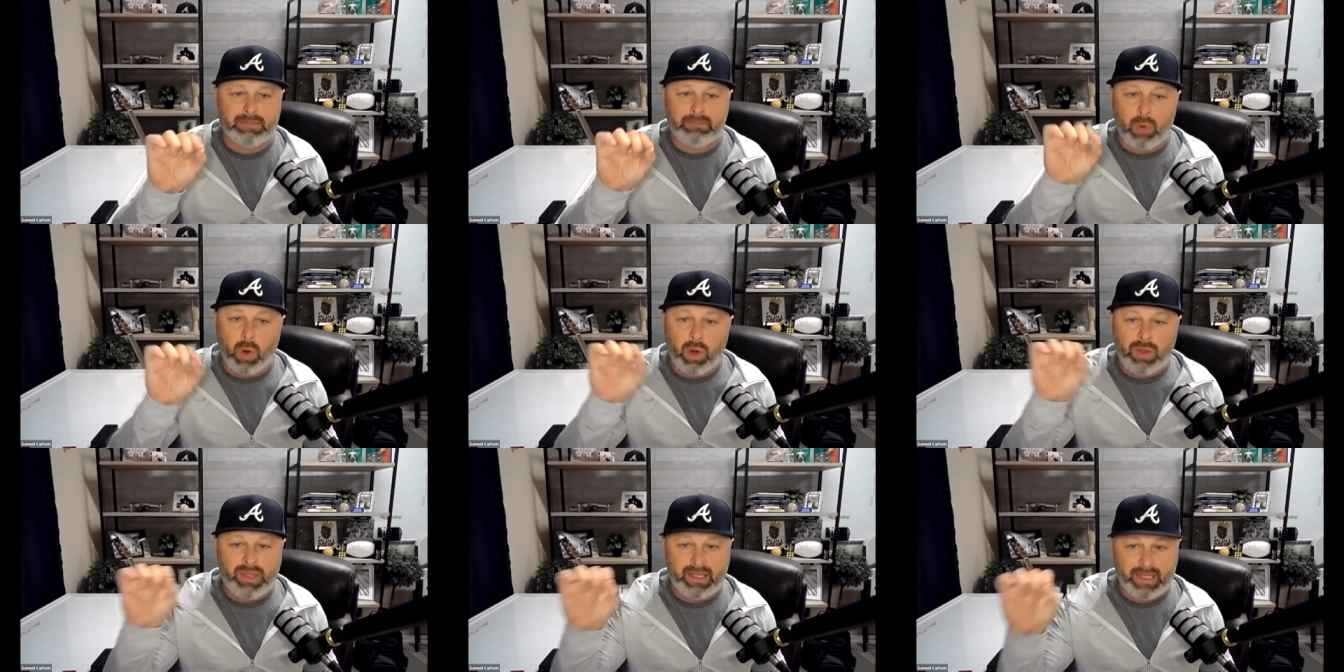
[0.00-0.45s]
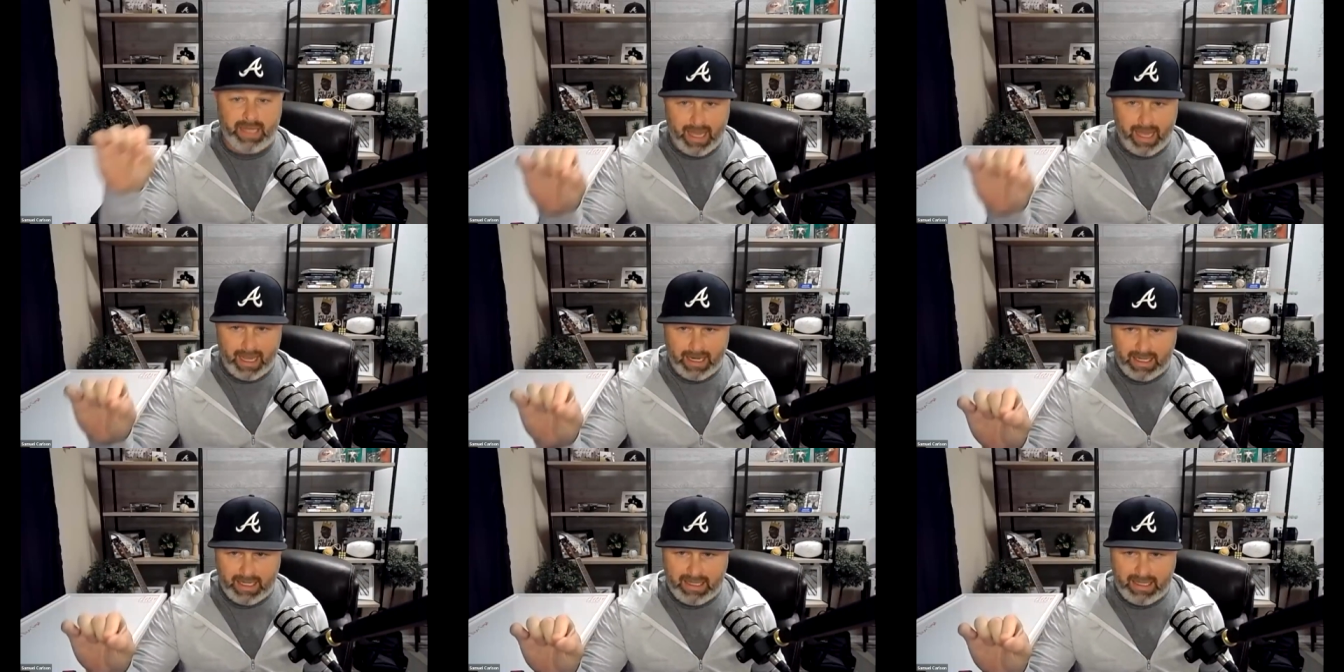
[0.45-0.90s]
more than
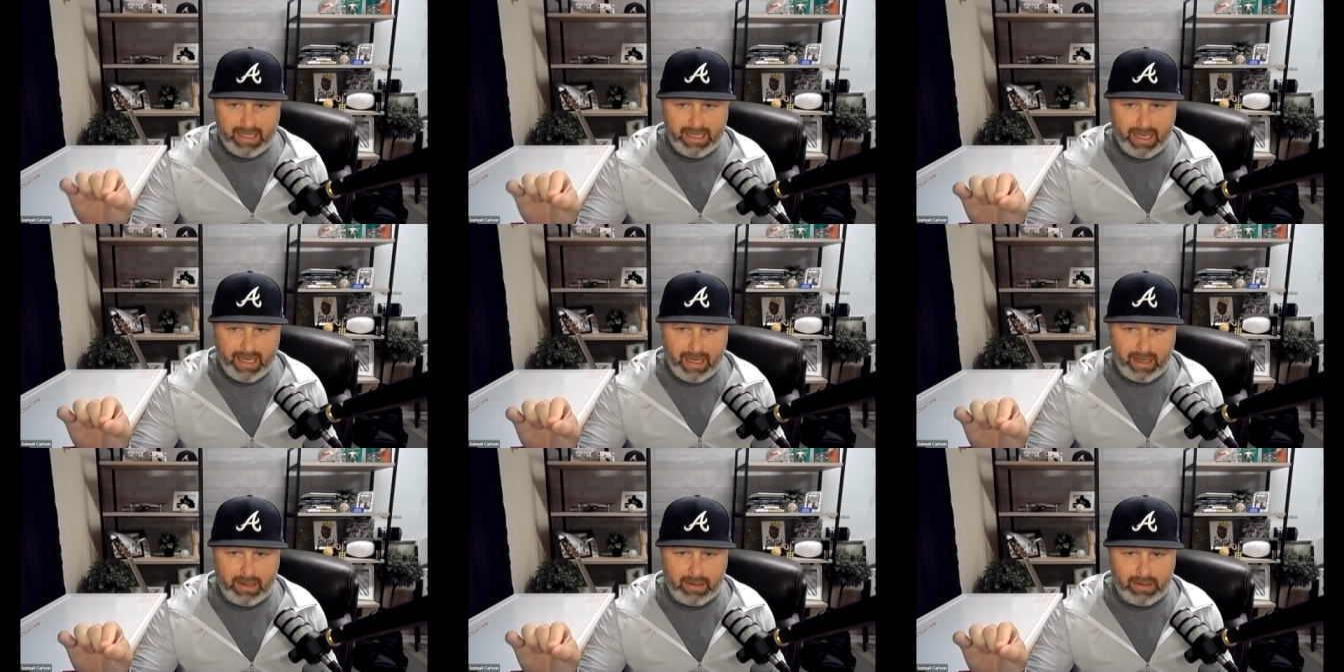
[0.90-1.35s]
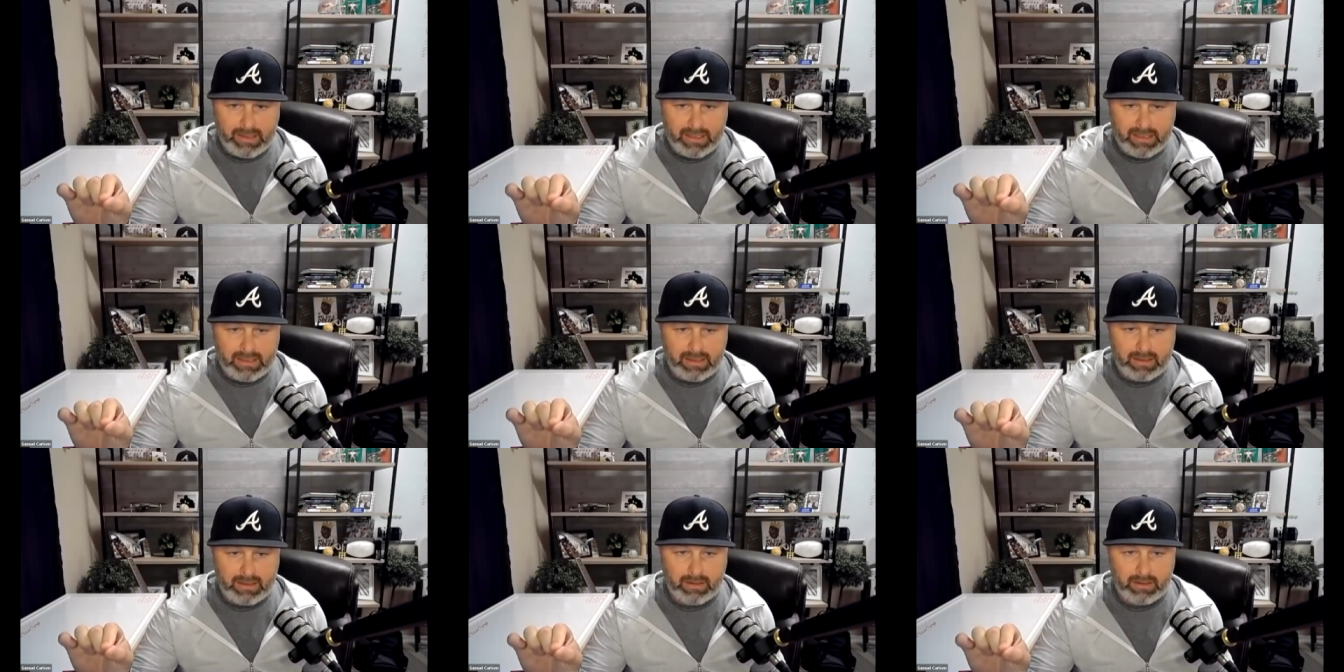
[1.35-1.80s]
anything
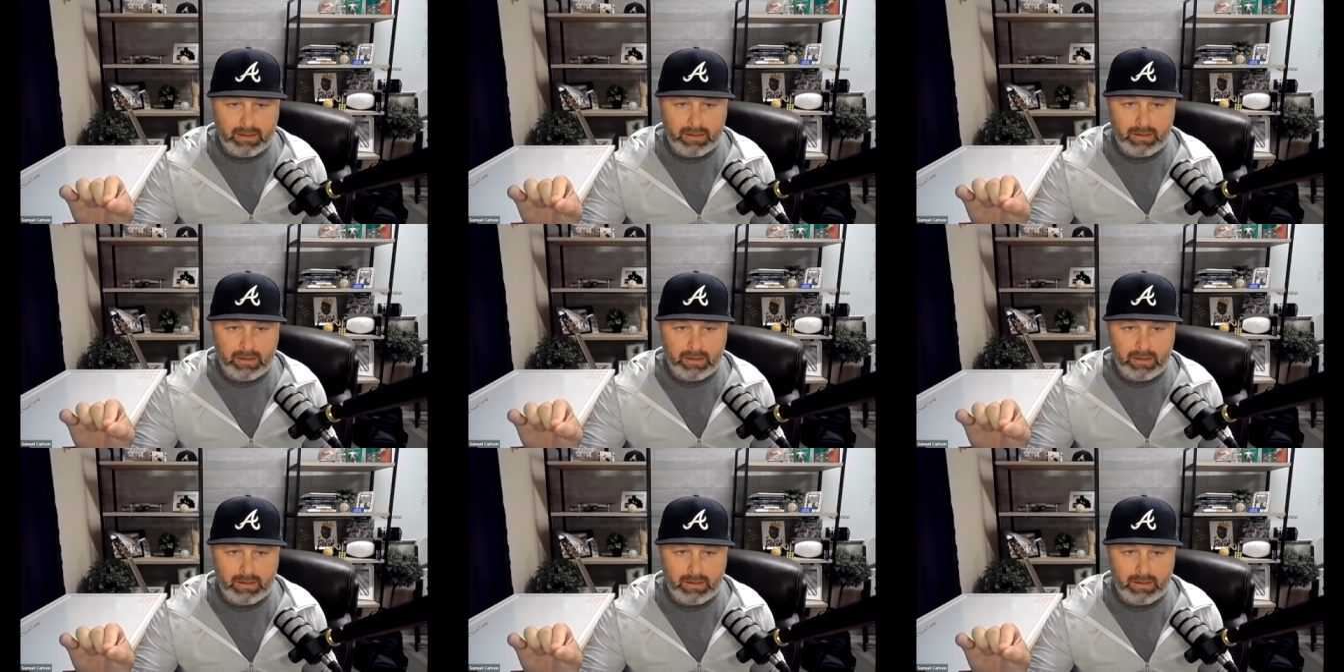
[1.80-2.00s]
else